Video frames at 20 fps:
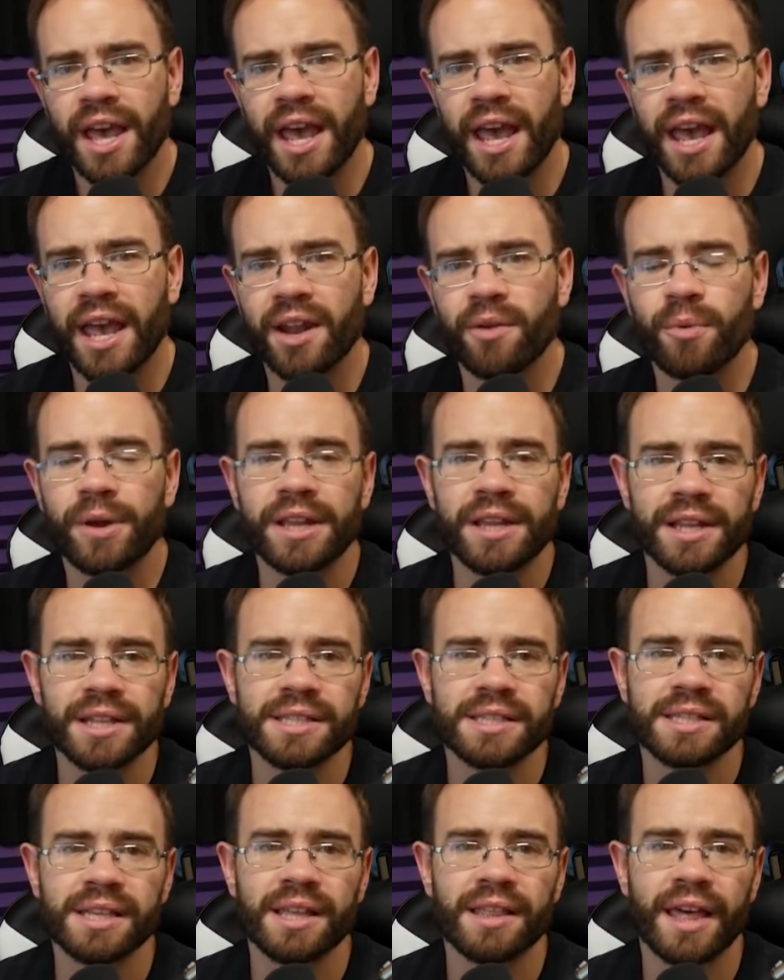And we
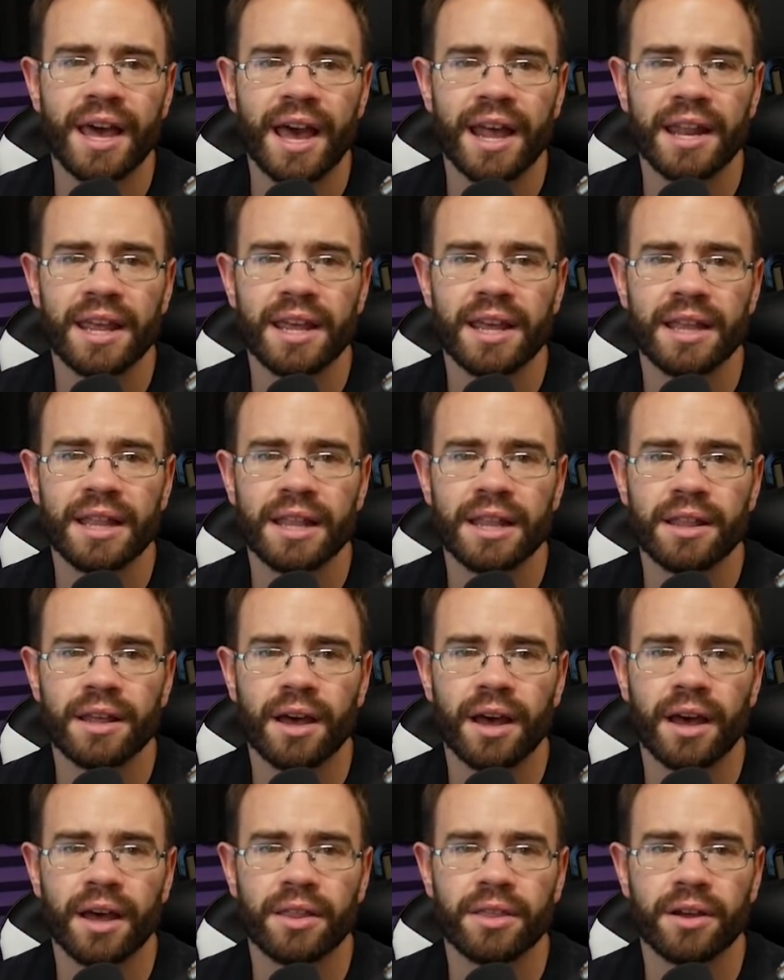did see that in
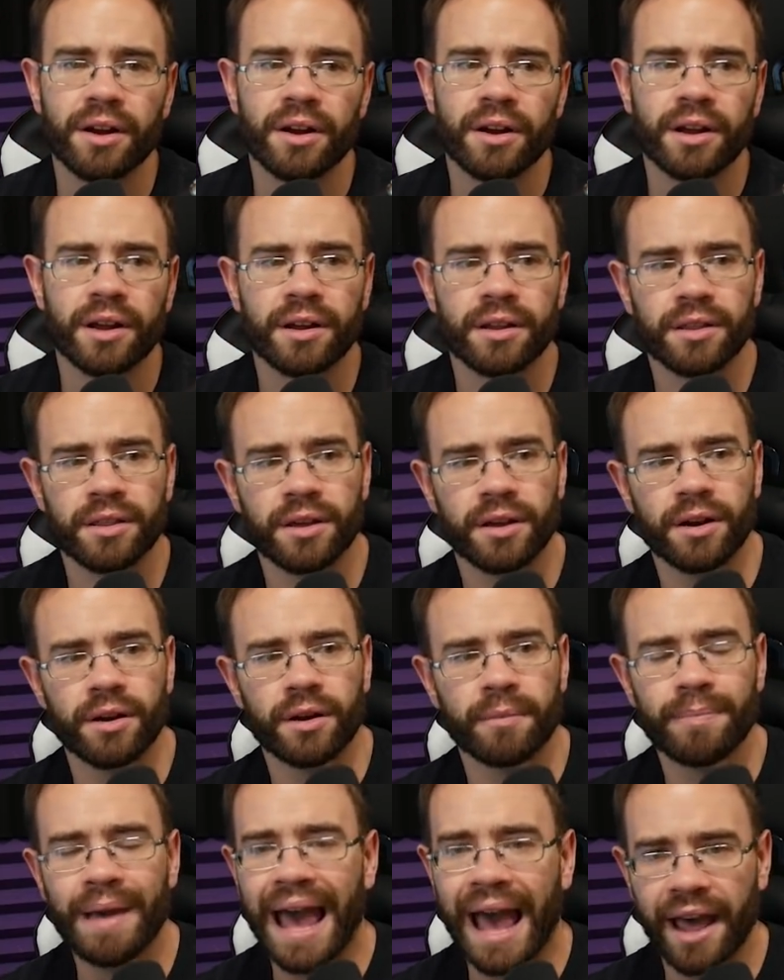uh, their,
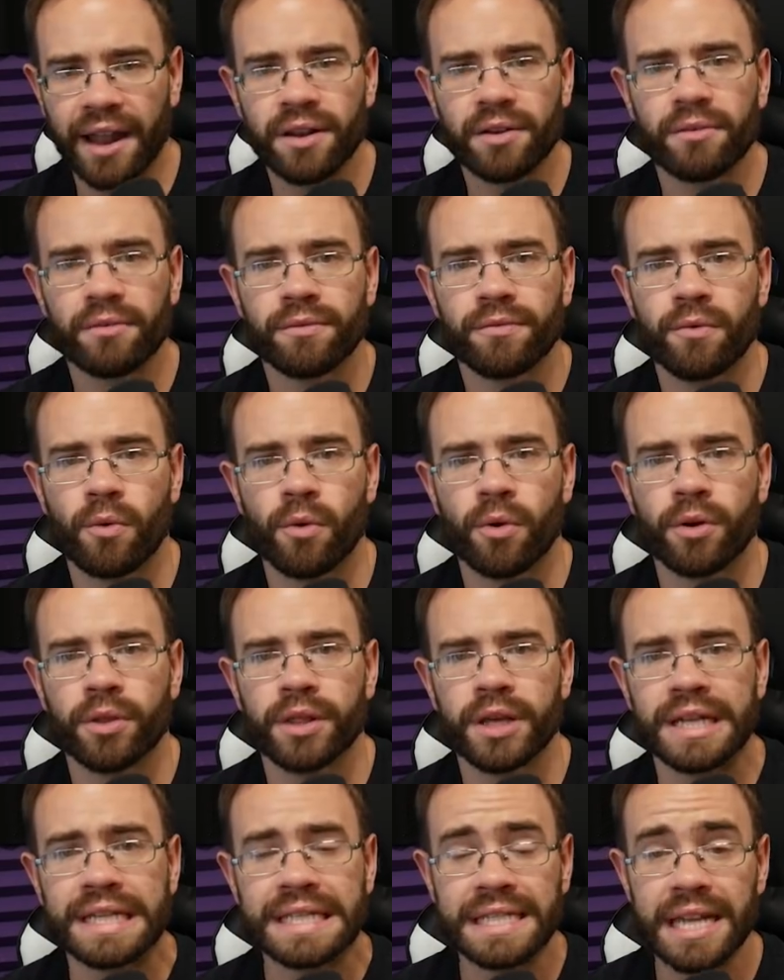their patent for
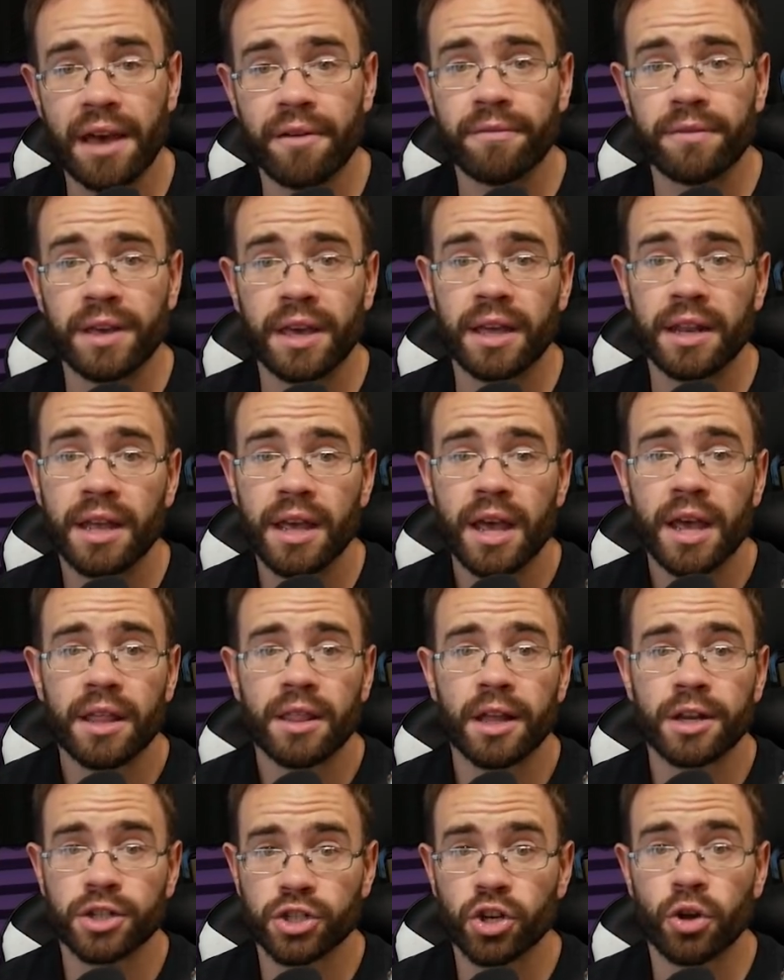the dev kit
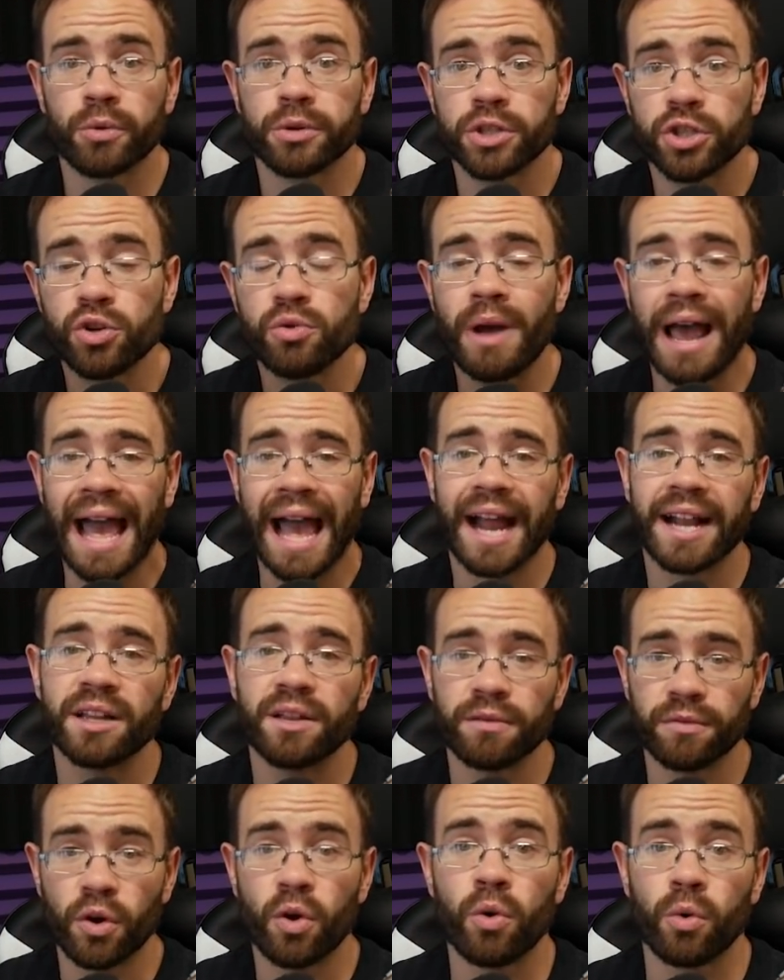that showed two
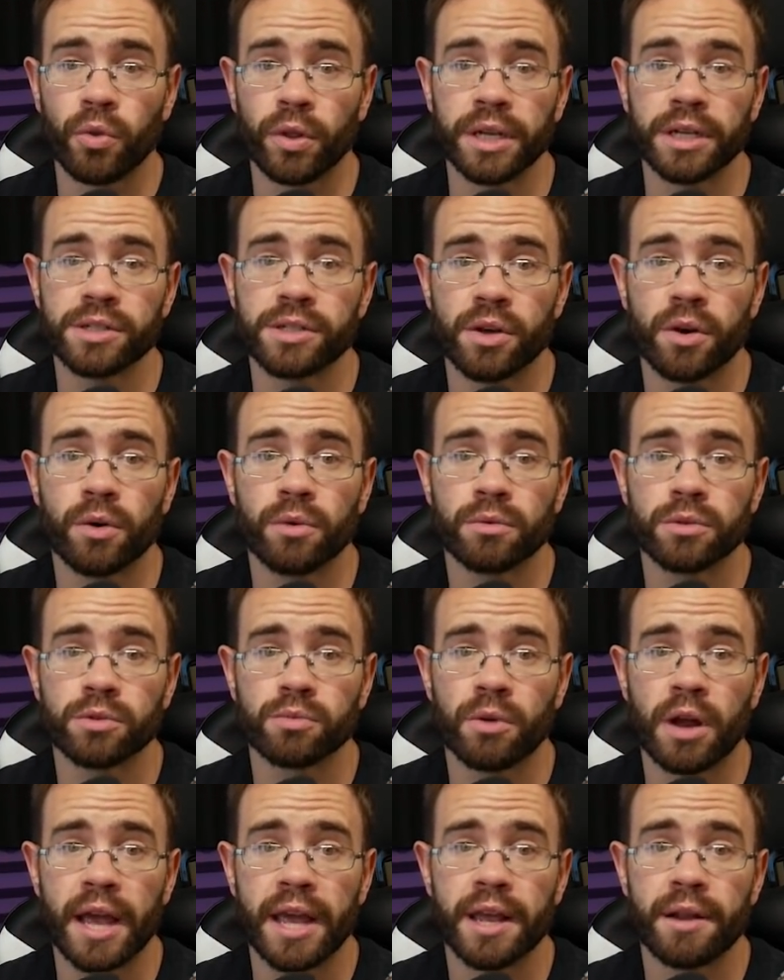active cooling zones,
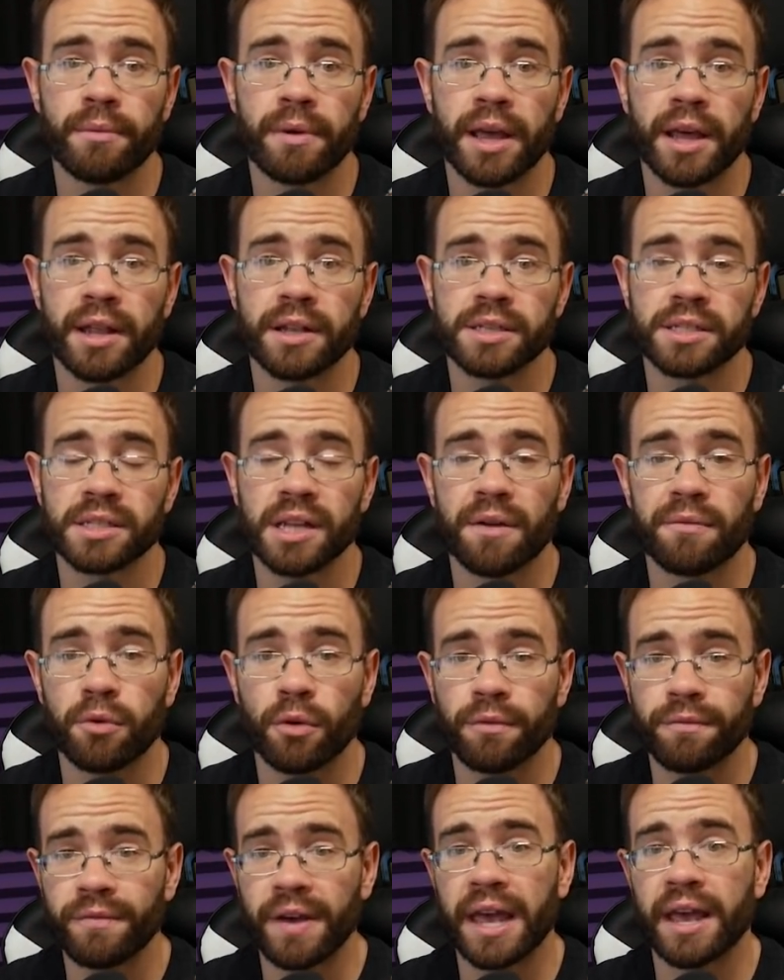right? We had
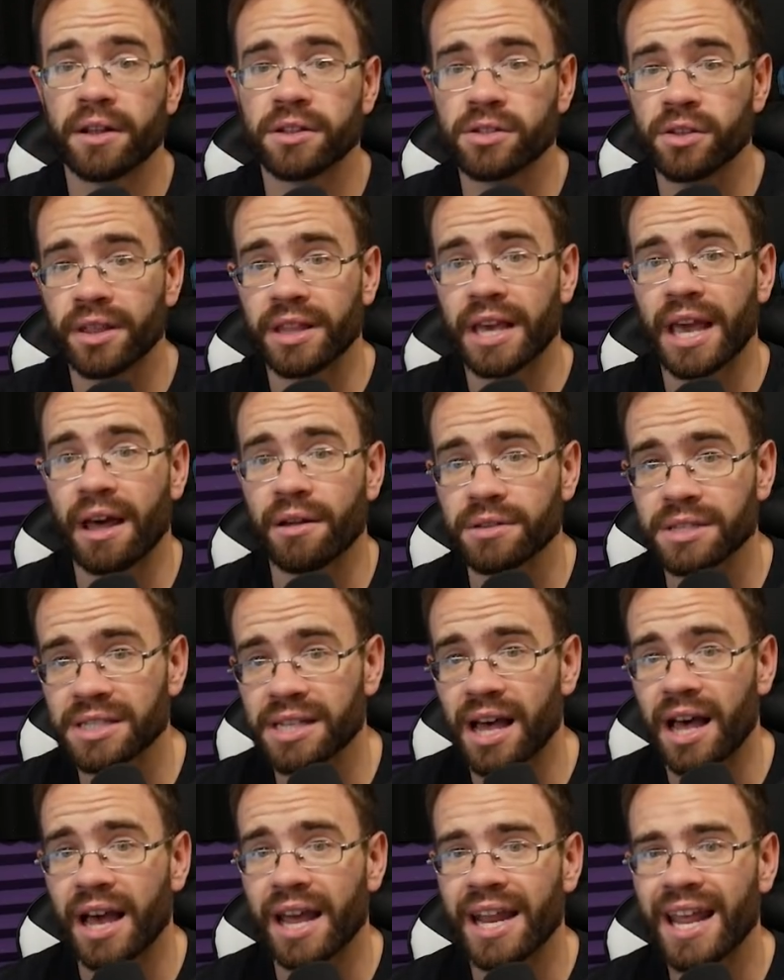several fans on the
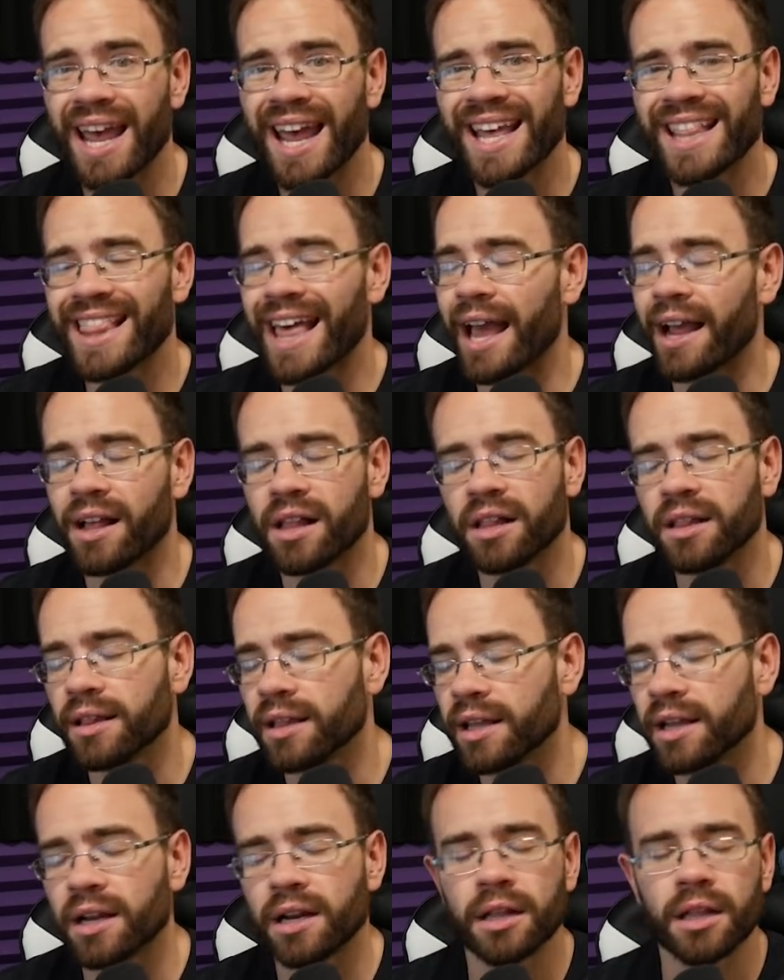outside. That
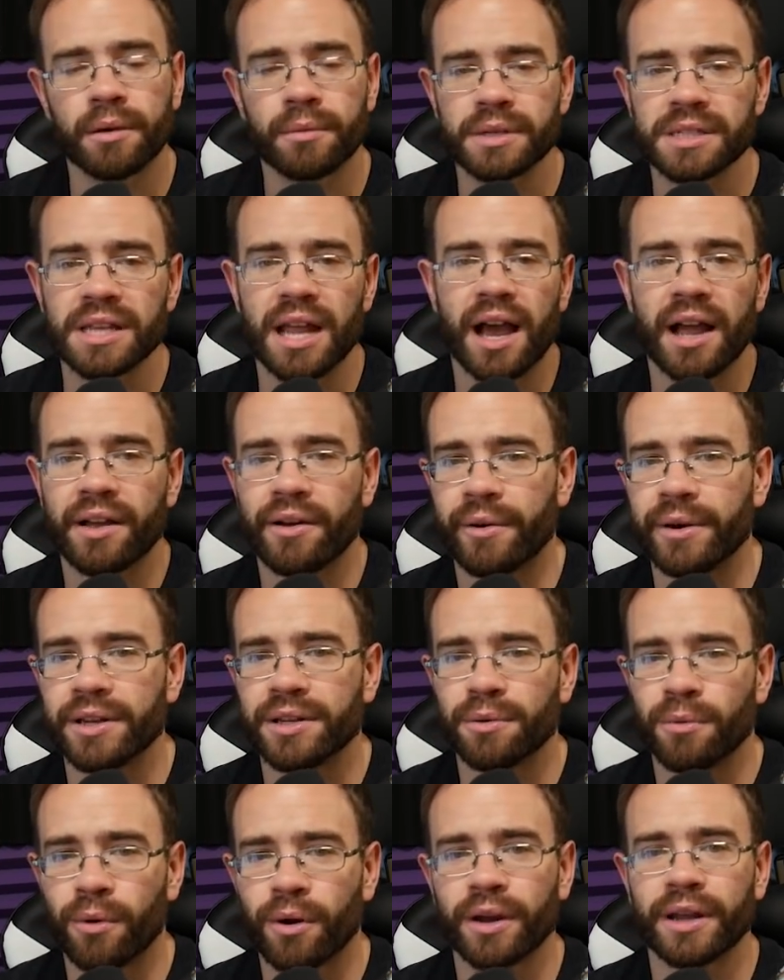clearly was not going
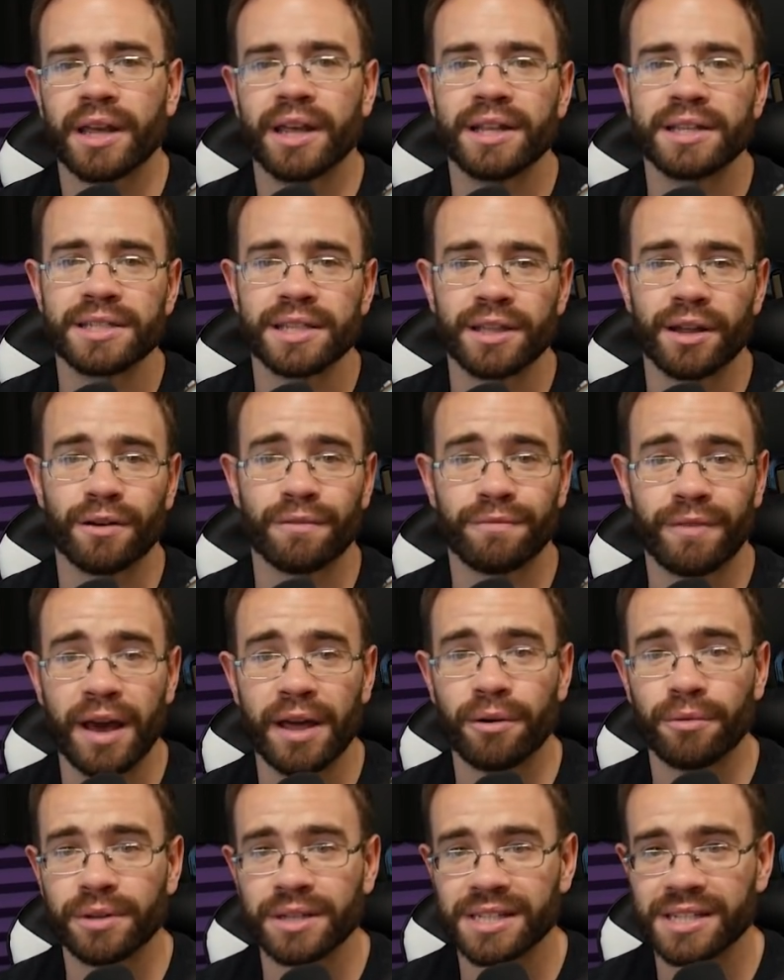to work into their
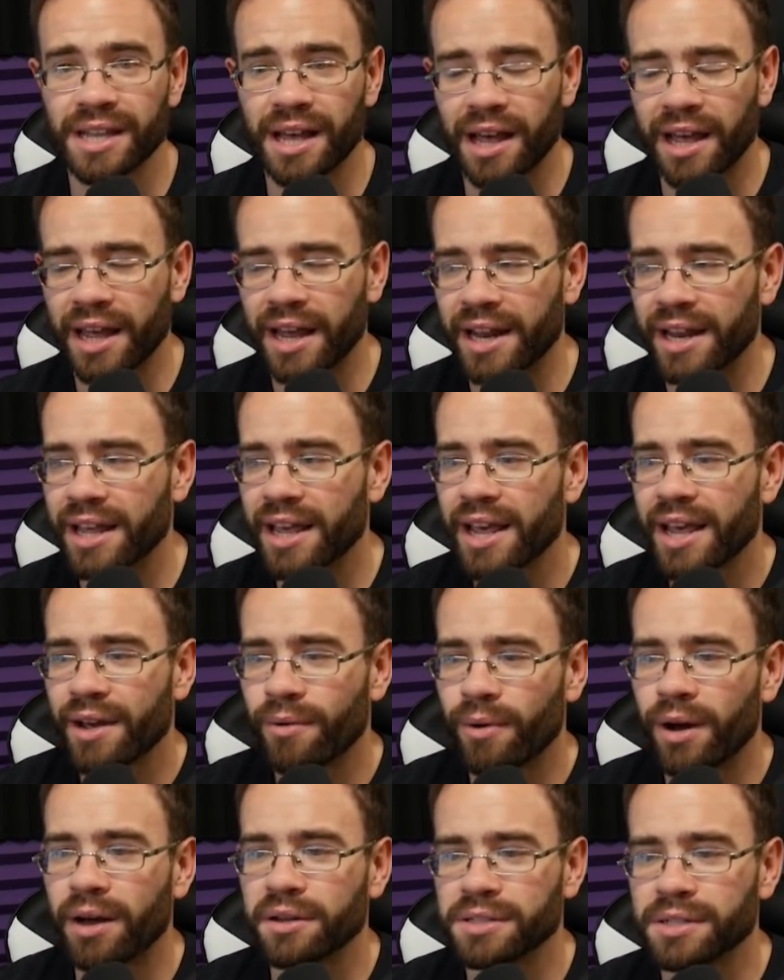final design.
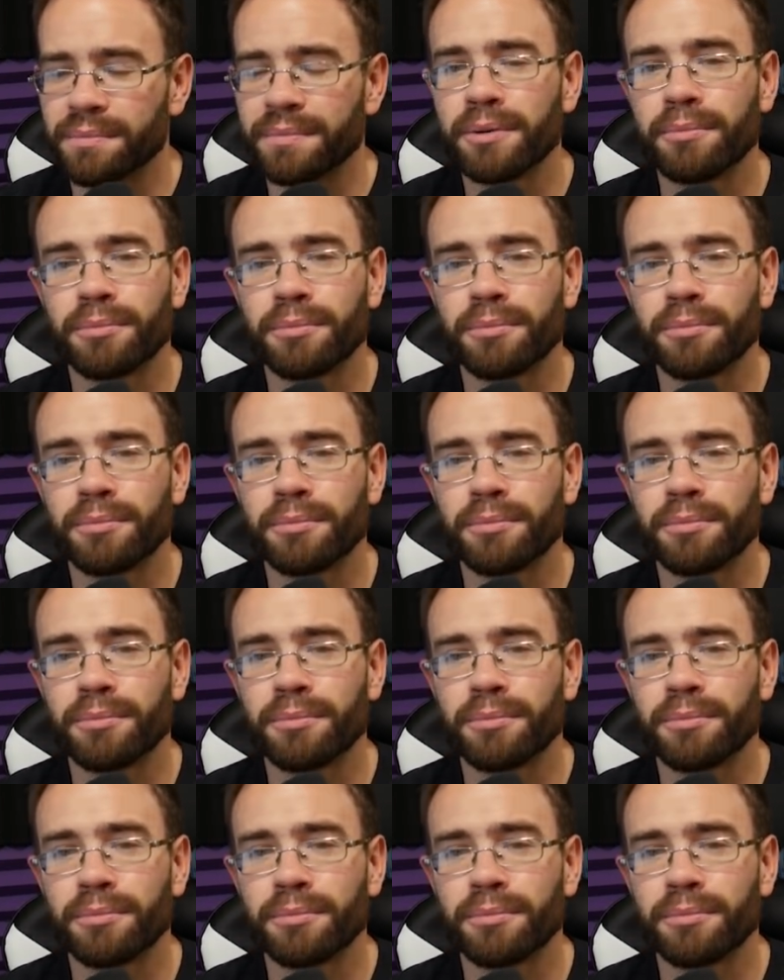While some